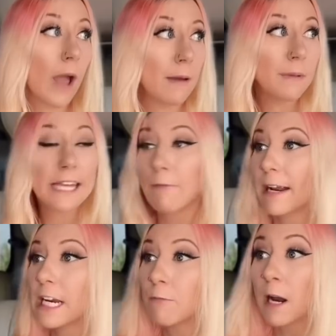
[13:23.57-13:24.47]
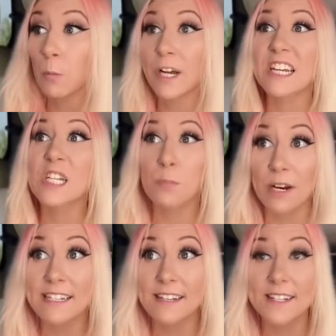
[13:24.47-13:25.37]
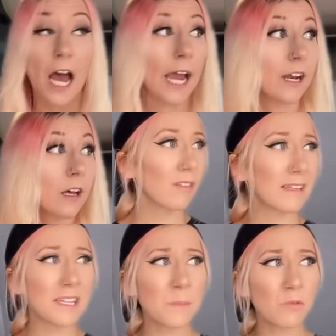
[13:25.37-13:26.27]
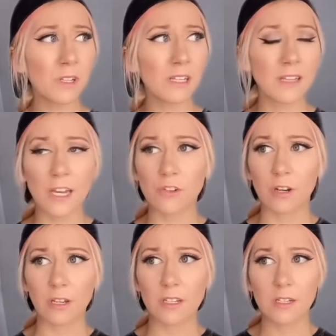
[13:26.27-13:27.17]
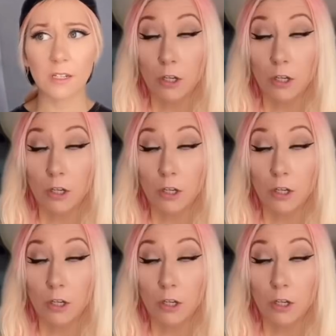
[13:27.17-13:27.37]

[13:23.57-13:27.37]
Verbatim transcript: Okay, get ready to run. We're gonna sprint inside. That seems really dangerous.